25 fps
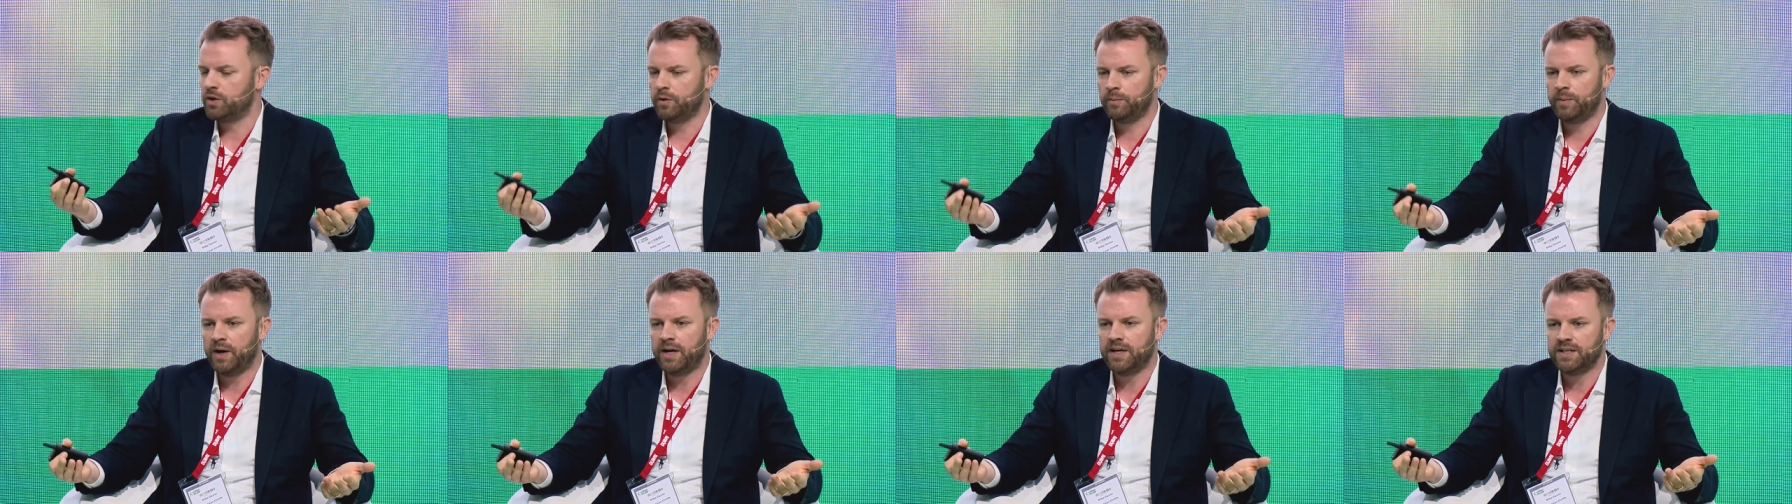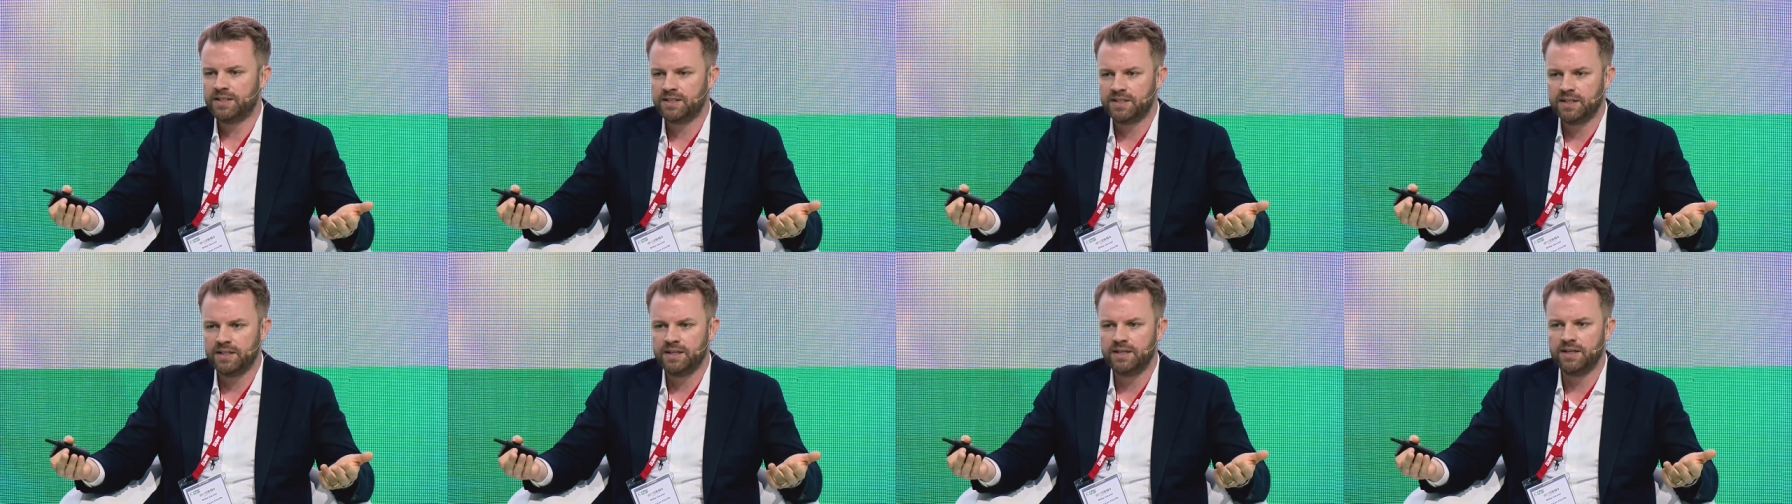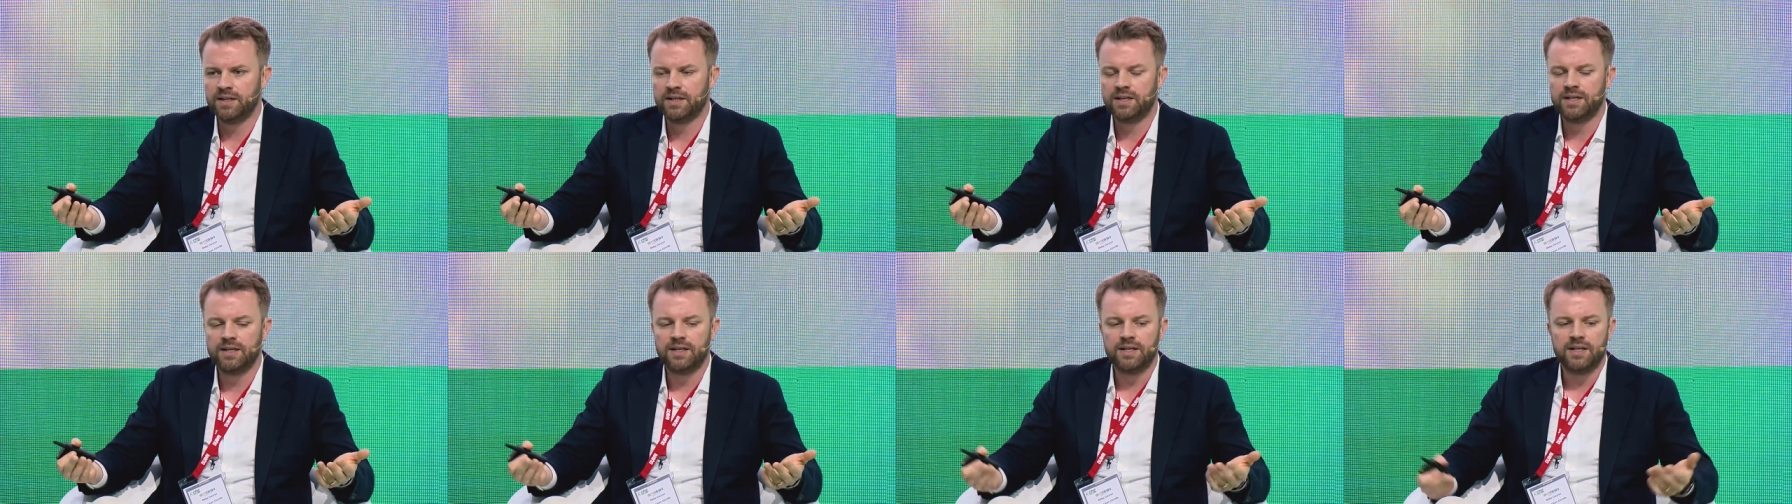humanity.
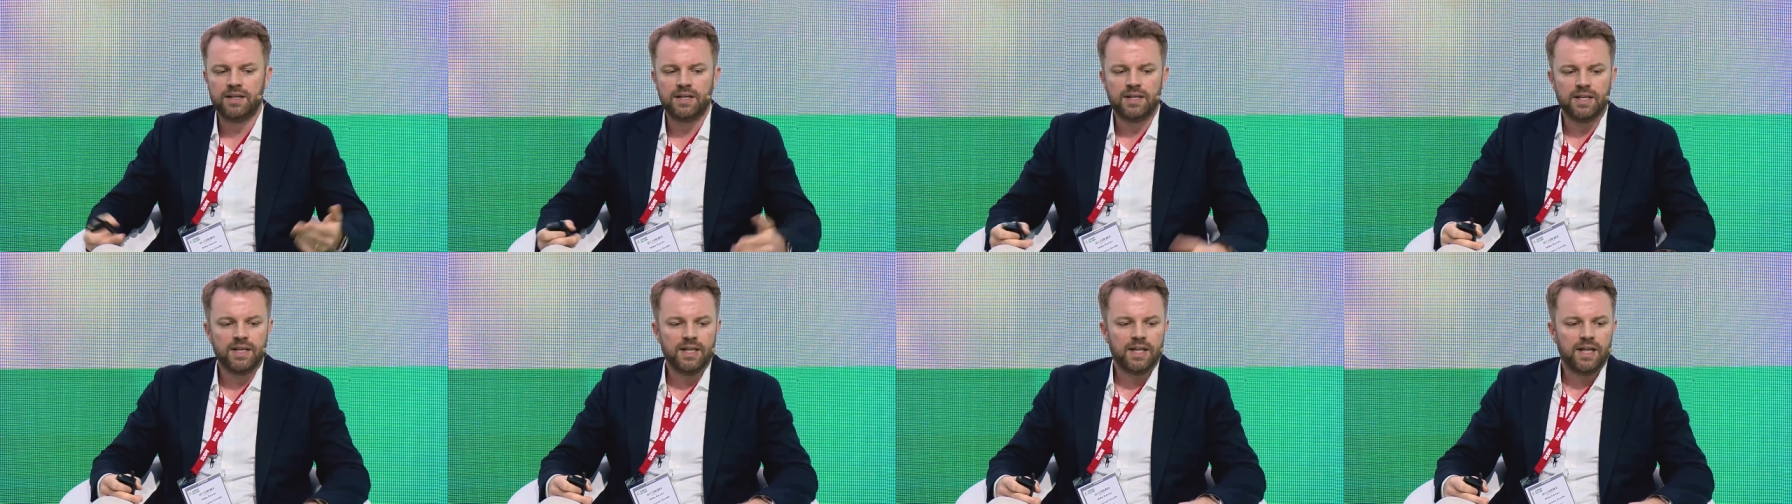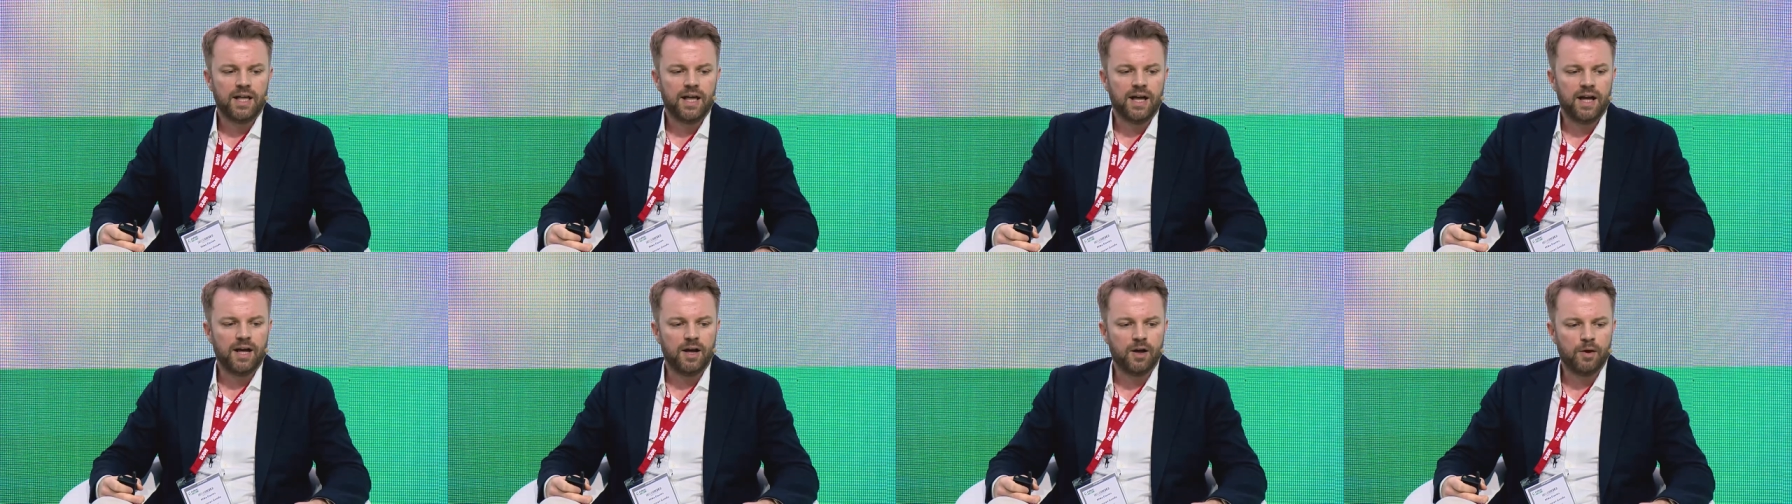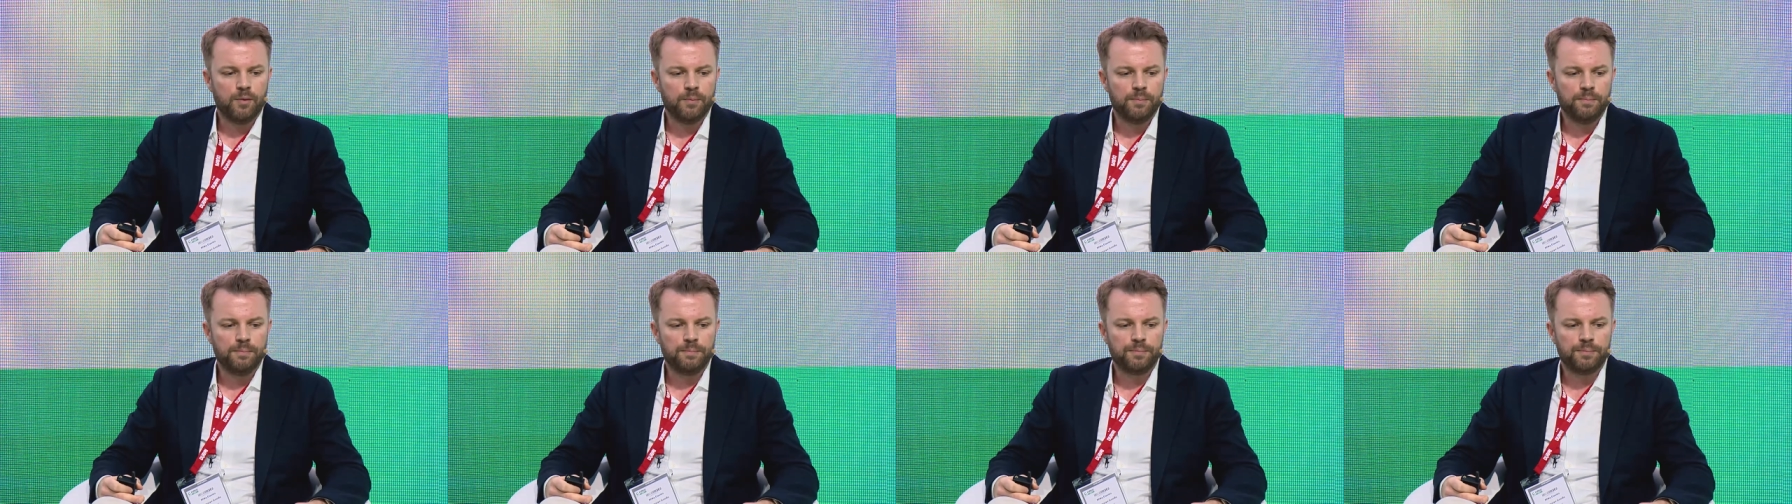
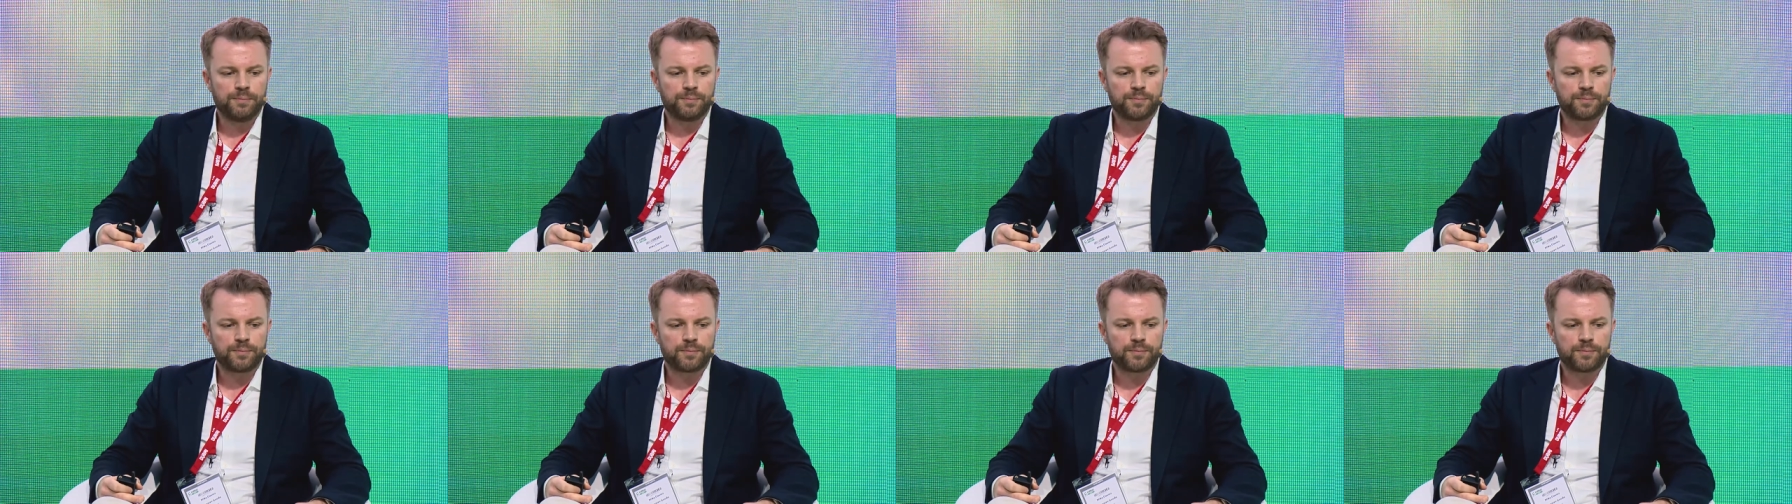Um,